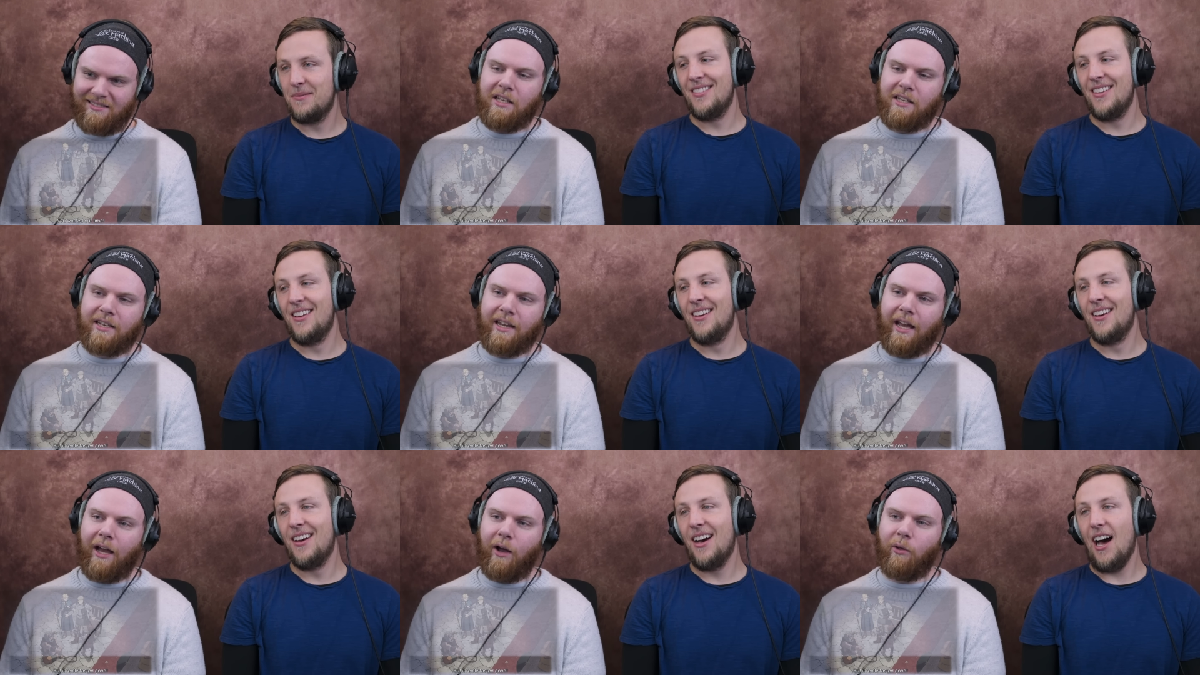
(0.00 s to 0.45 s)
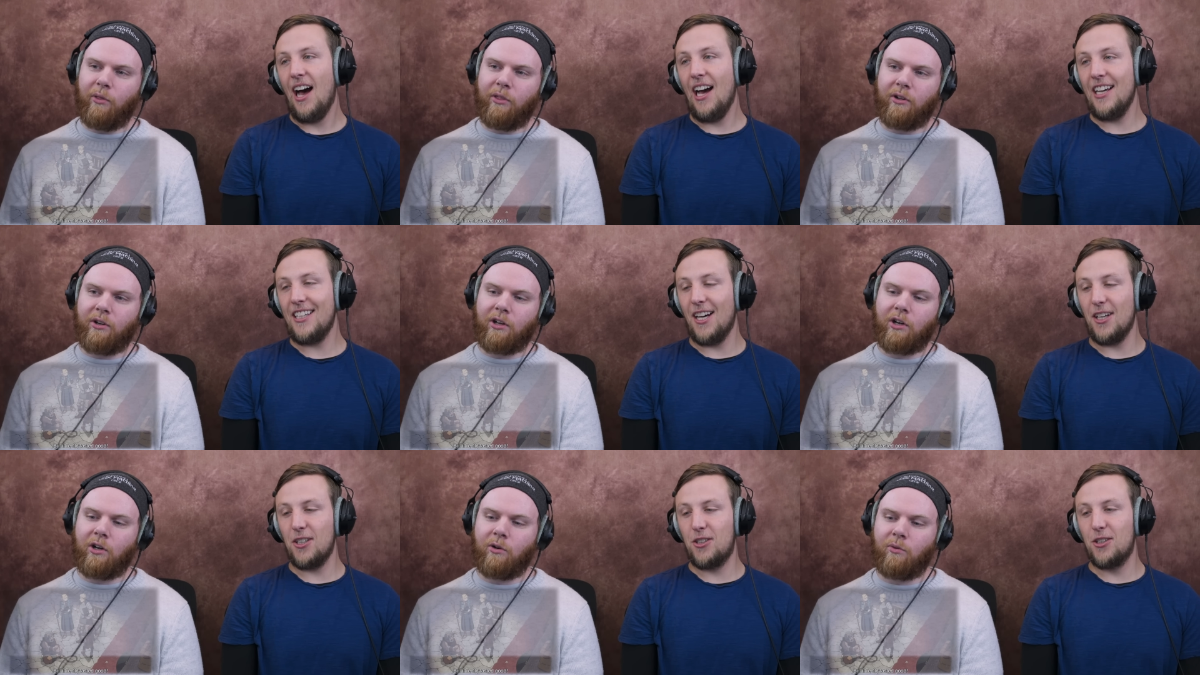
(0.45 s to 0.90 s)
Speaker 1: Now
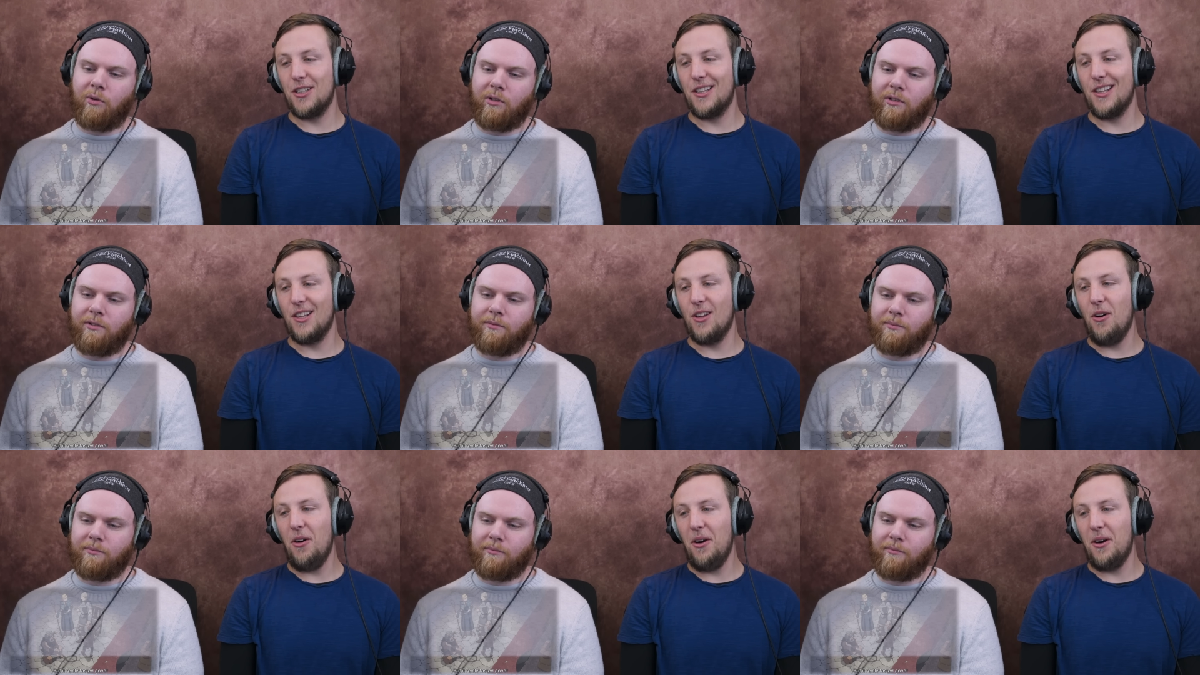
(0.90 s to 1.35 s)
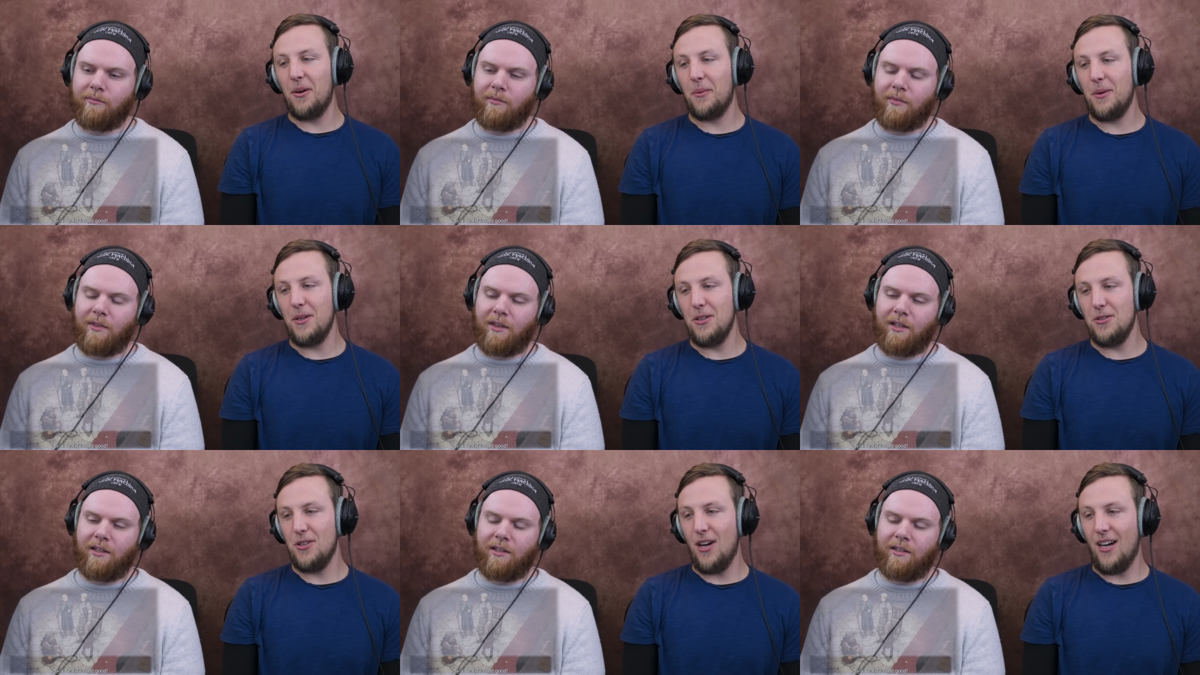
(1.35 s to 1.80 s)
I got good lore.
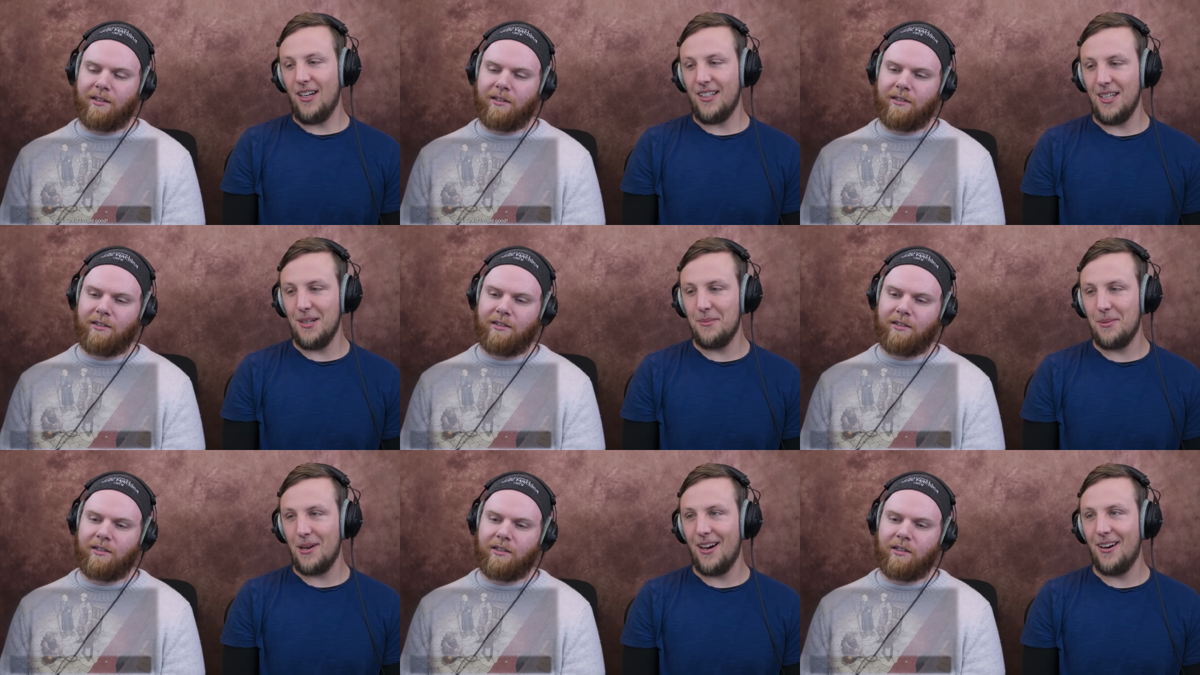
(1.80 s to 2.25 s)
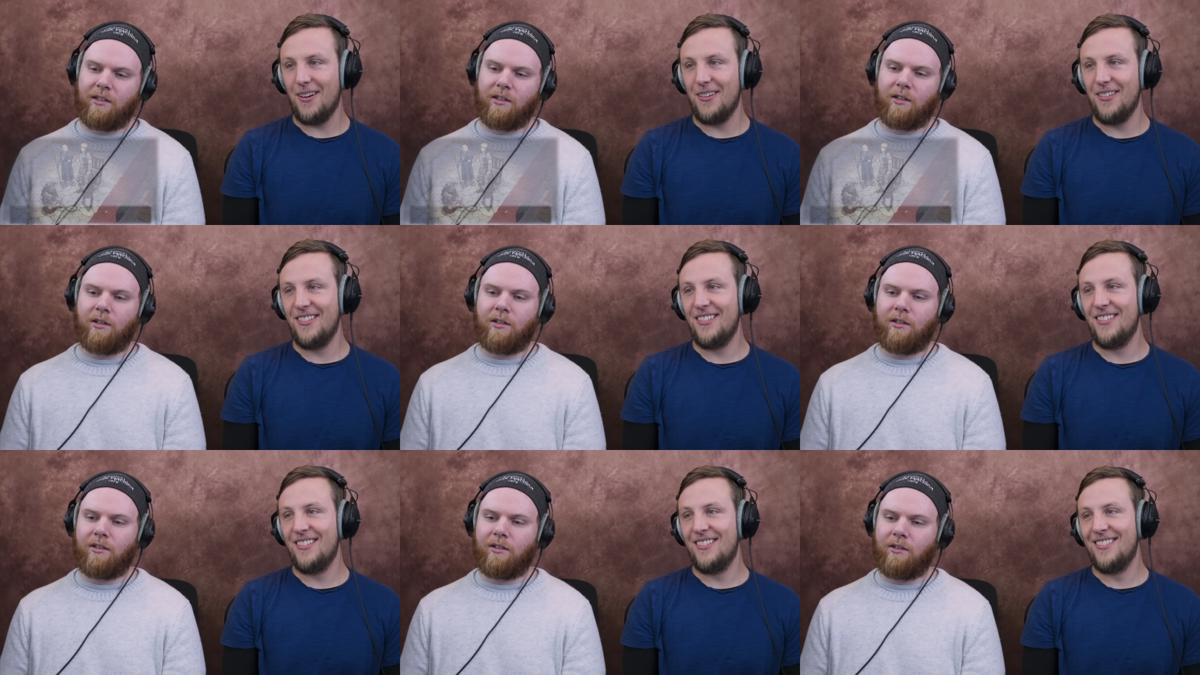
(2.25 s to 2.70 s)
What are you talking
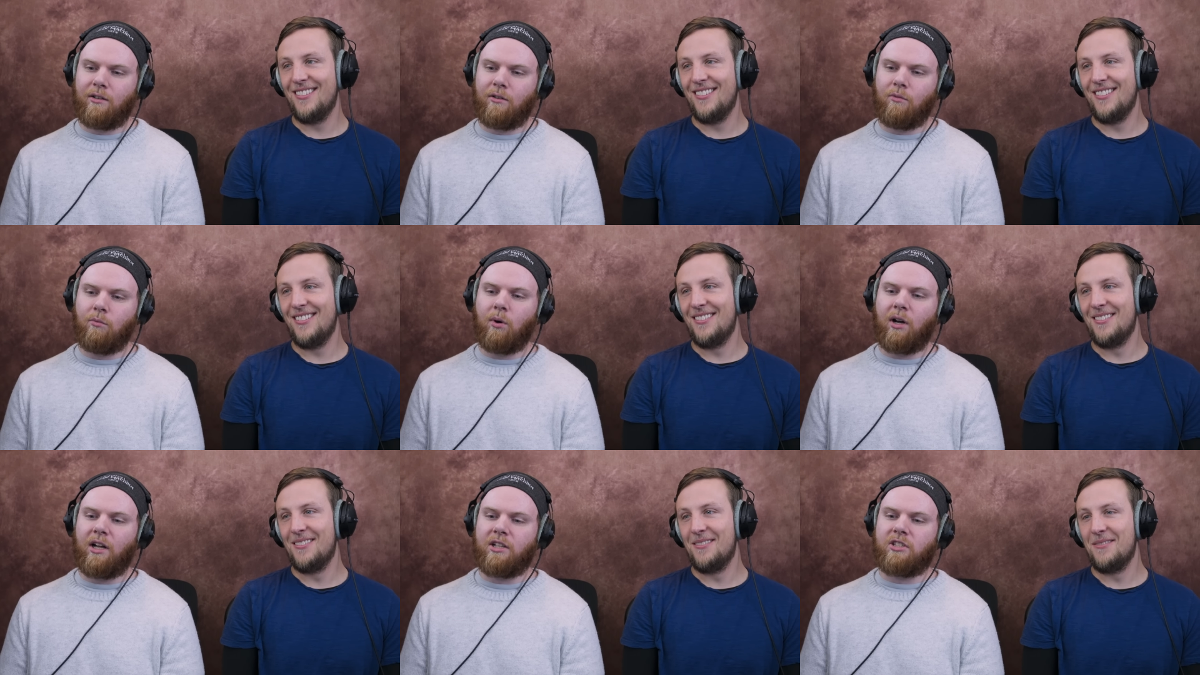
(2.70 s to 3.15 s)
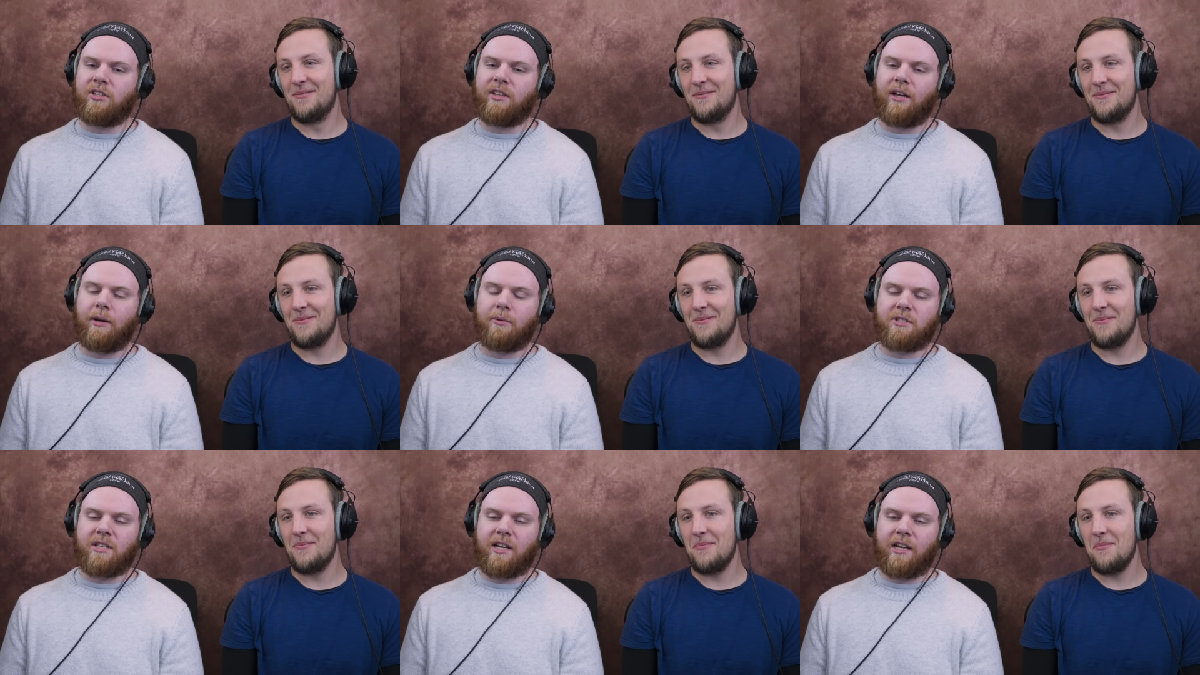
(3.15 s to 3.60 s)
about?
Speaker 2: Watch, that was